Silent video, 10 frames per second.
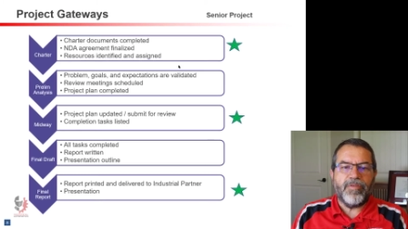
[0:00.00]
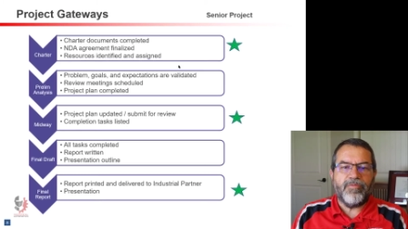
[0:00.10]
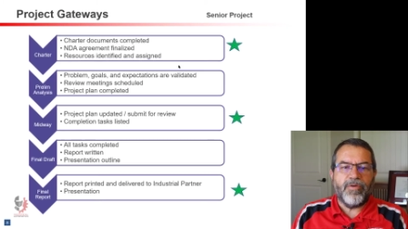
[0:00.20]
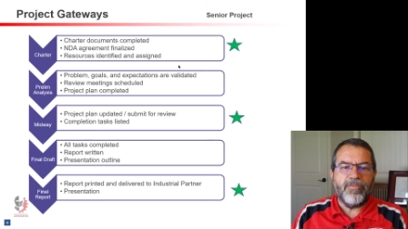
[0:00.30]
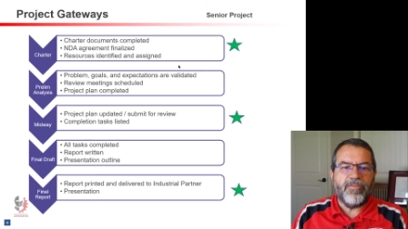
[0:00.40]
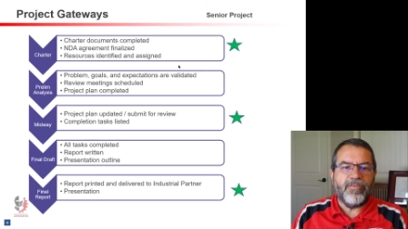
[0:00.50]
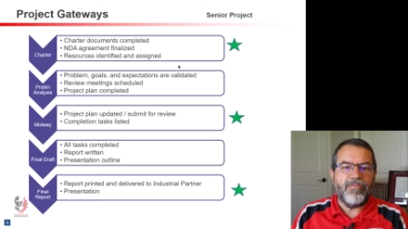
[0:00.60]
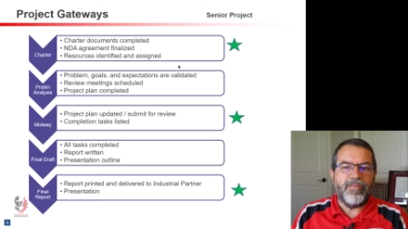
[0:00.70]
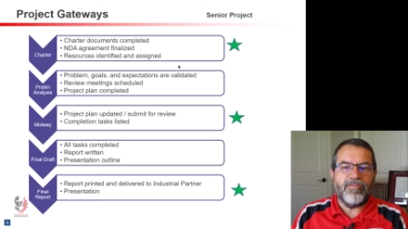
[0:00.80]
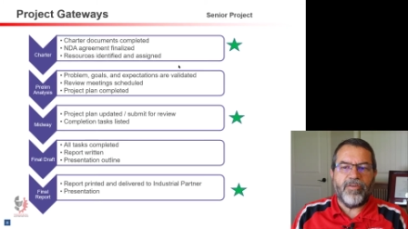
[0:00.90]
First
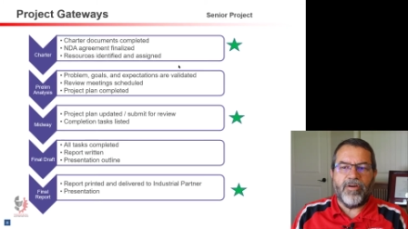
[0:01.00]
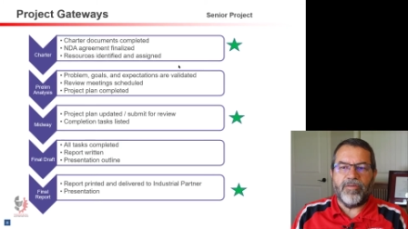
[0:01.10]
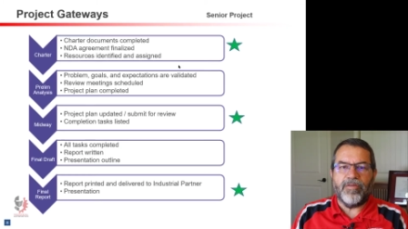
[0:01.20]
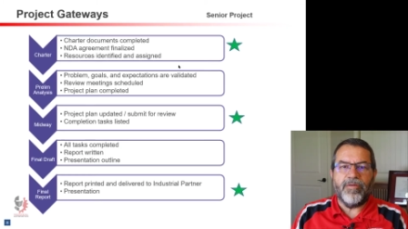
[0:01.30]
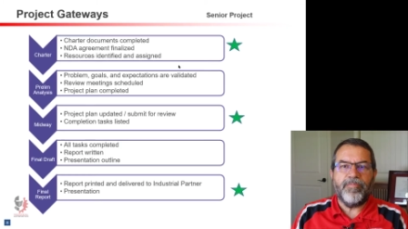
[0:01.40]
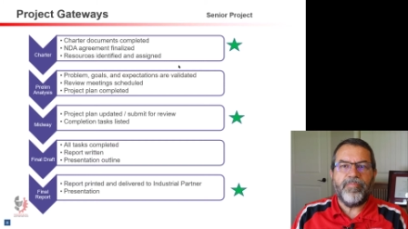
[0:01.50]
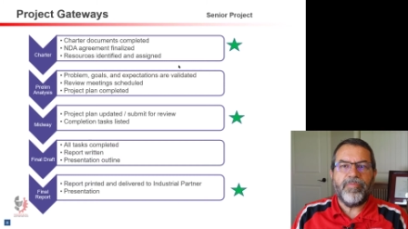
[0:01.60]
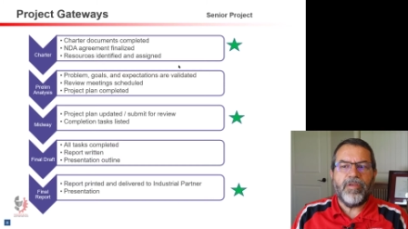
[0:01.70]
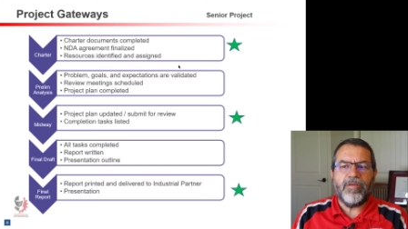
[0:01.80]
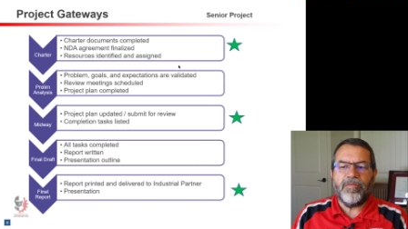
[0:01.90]
is the charter.
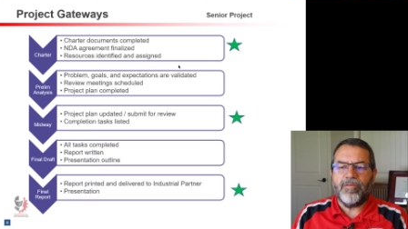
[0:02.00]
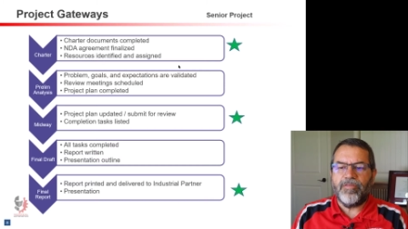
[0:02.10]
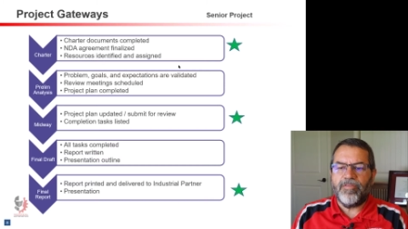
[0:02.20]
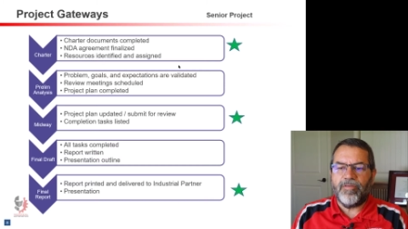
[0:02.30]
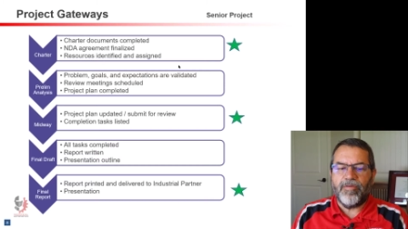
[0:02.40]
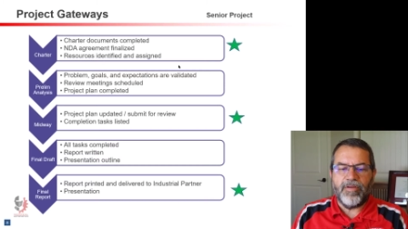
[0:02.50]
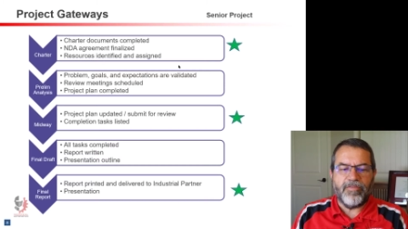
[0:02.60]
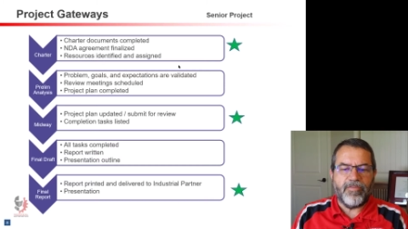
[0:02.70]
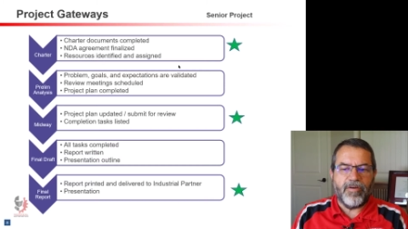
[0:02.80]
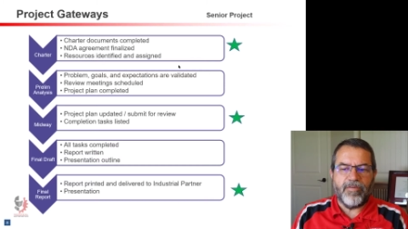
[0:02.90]
You notice the green
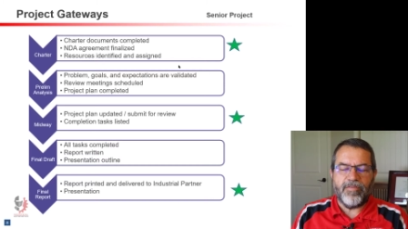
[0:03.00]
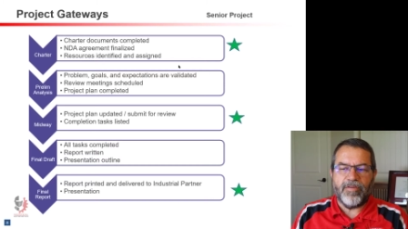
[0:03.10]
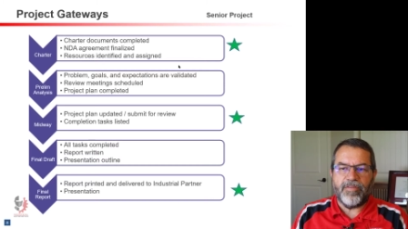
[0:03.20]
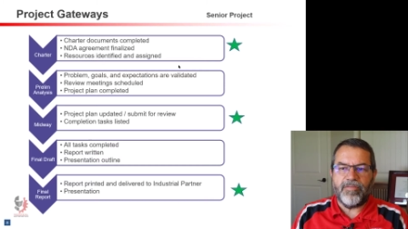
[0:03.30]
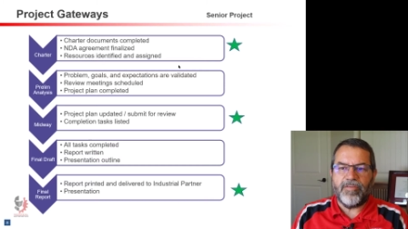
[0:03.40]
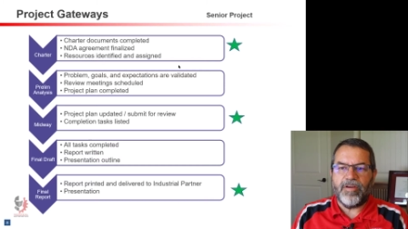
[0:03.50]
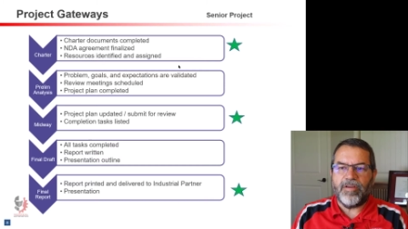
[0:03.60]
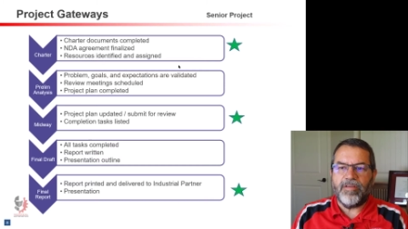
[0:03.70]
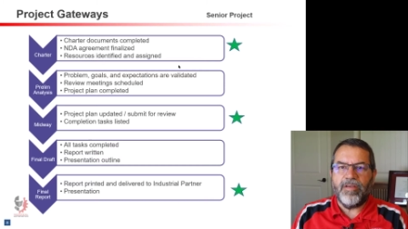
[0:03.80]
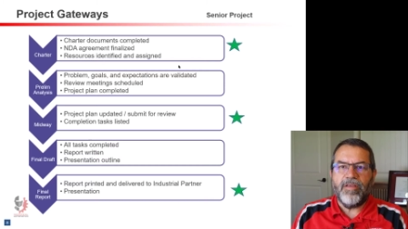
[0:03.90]
stars on the
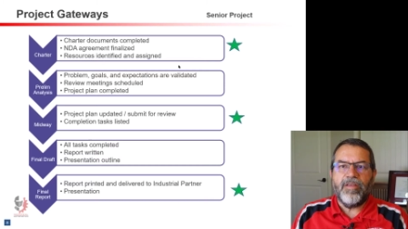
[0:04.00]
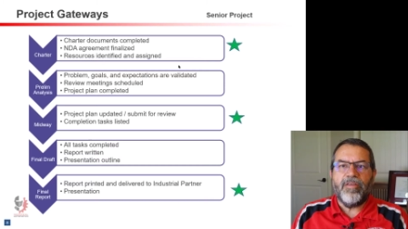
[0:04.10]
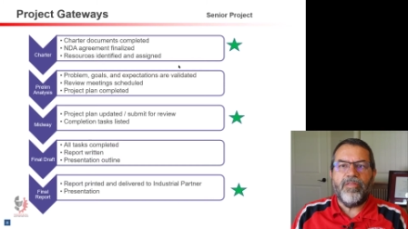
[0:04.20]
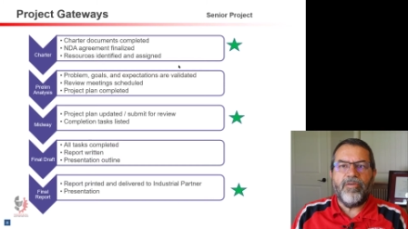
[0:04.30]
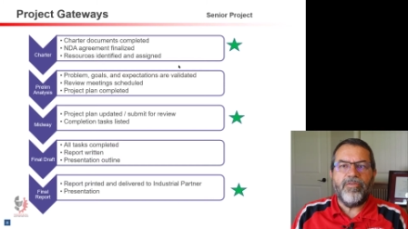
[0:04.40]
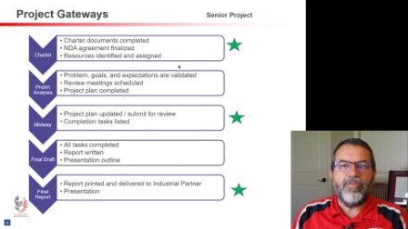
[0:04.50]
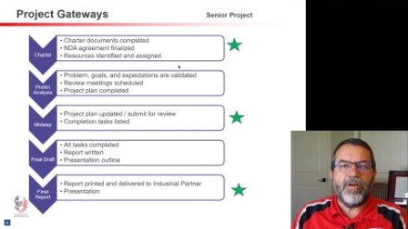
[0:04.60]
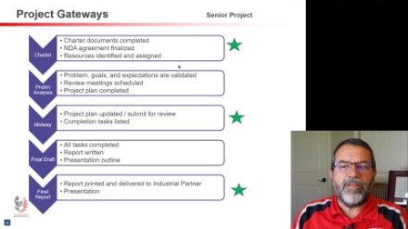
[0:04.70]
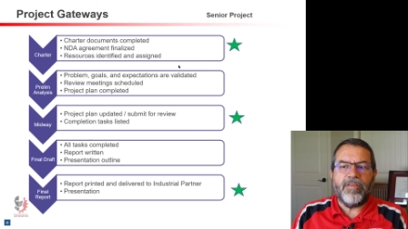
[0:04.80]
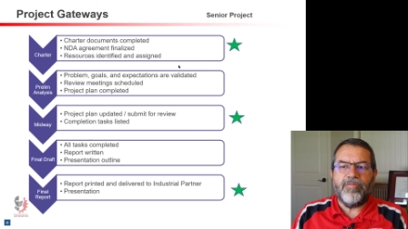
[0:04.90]
side. Those are
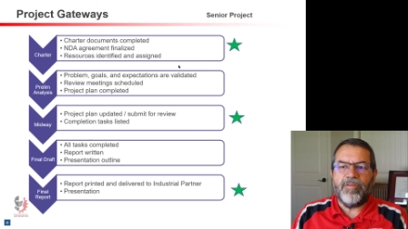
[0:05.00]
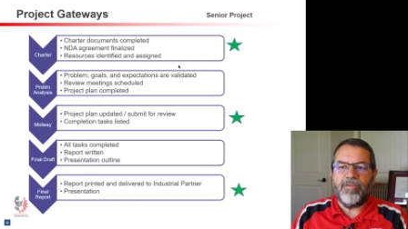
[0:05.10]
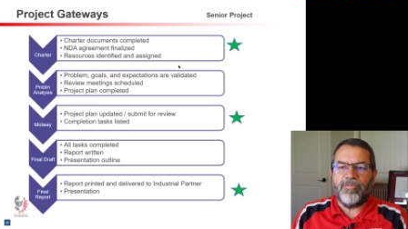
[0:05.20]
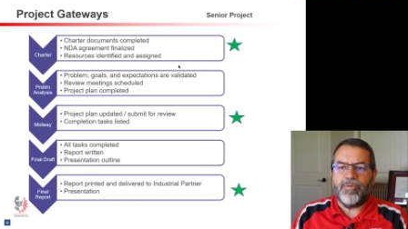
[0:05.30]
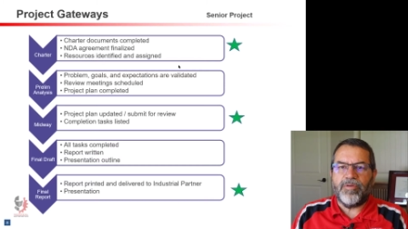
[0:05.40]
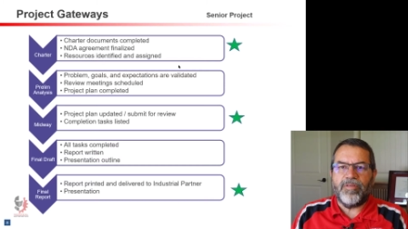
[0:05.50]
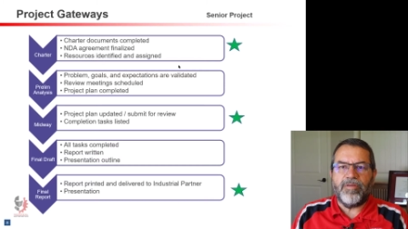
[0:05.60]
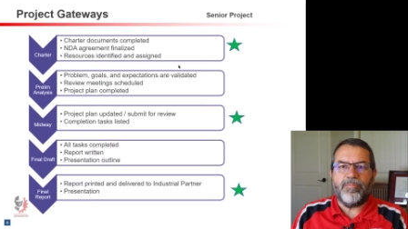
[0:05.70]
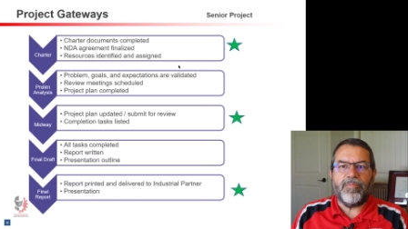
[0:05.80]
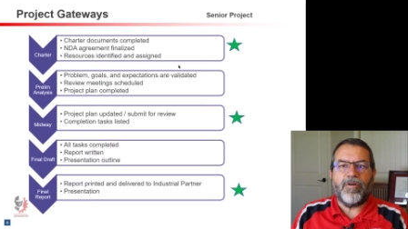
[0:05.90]
activities where the
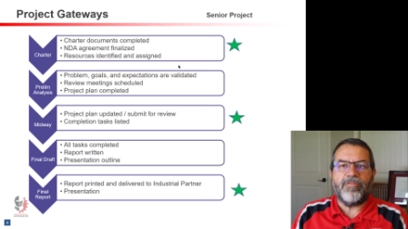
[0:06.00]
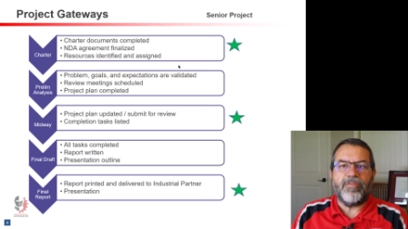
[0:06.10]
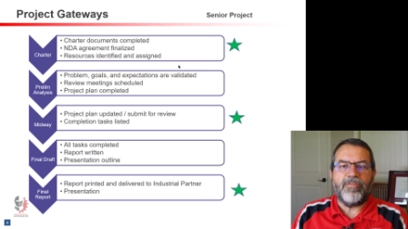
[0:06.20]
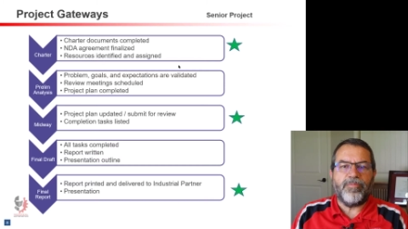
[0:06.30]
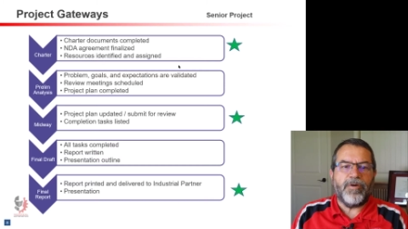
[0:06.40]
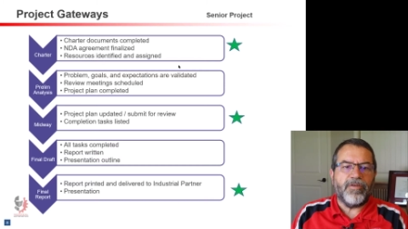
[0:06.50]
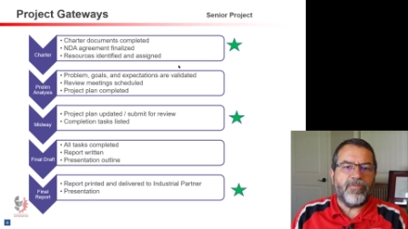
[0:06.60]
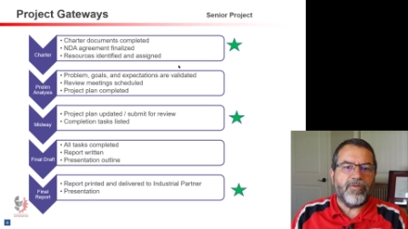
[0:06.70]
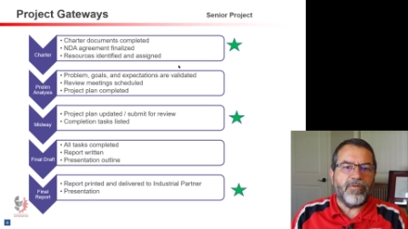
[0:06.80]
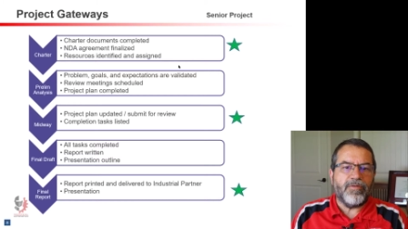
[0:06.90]
project
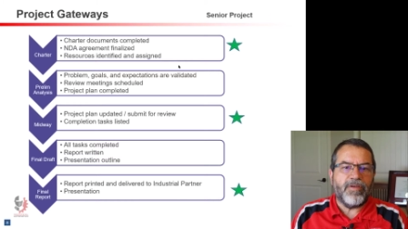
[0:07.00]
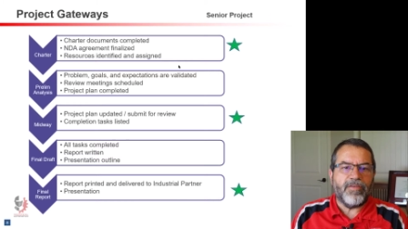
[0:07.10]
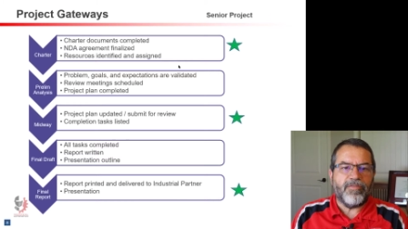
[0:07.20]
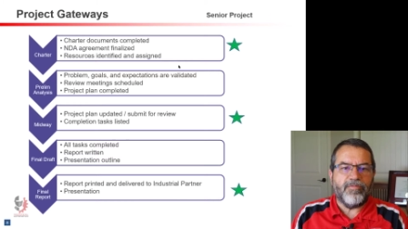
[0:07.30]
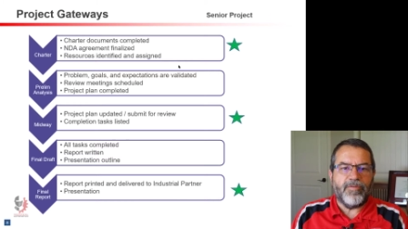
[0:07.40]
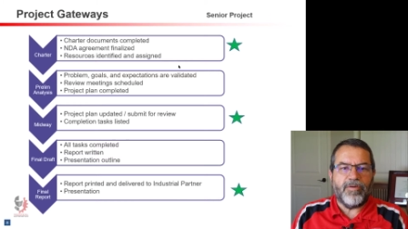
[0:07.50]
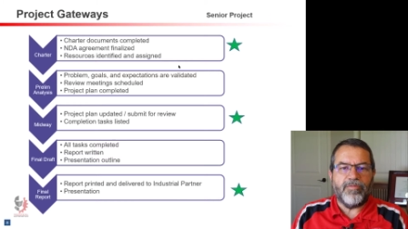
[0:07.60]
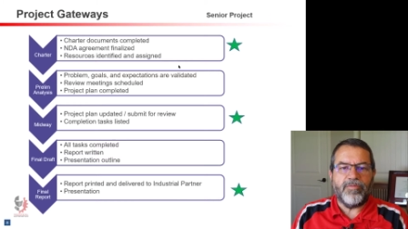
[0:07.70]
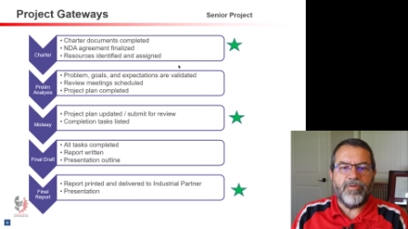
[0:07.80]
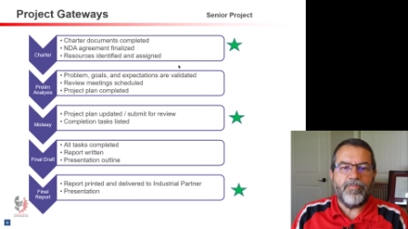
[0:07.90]
sponsor gets involved.